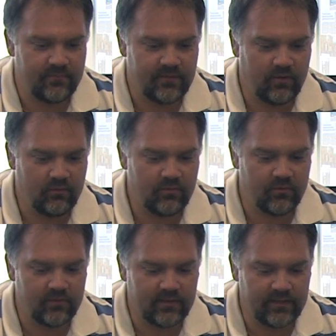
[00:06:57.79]
you know
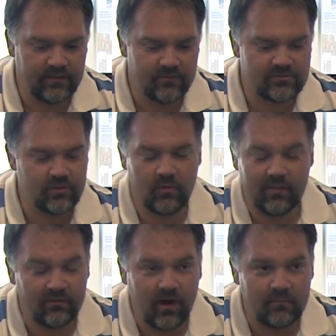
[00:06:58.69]
there really there's no
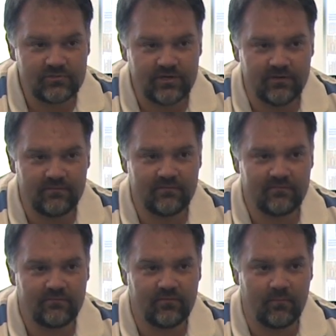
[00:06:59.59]
other
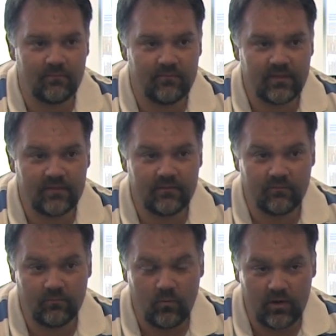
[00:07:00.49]
option from
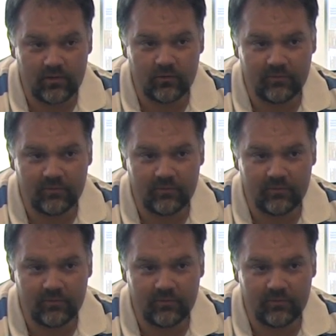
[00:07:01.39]
the Waterloo